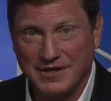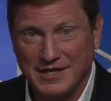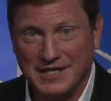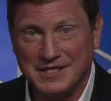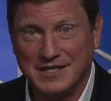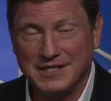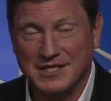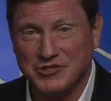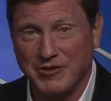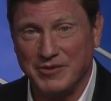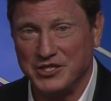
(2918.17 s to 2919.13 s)
that
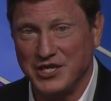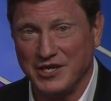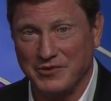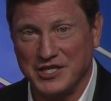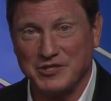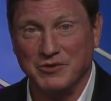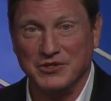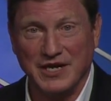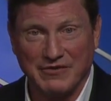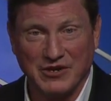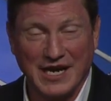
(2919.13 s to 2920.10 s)
distributed generation will
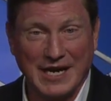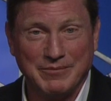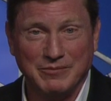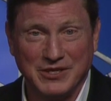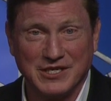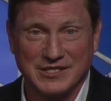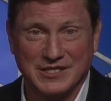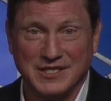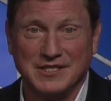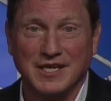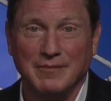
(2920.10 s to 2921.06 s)
never happen because
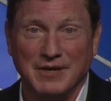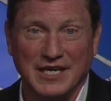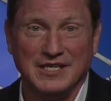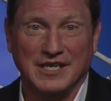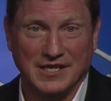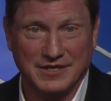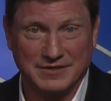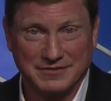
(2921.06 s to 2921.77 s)
it's a dumb idea.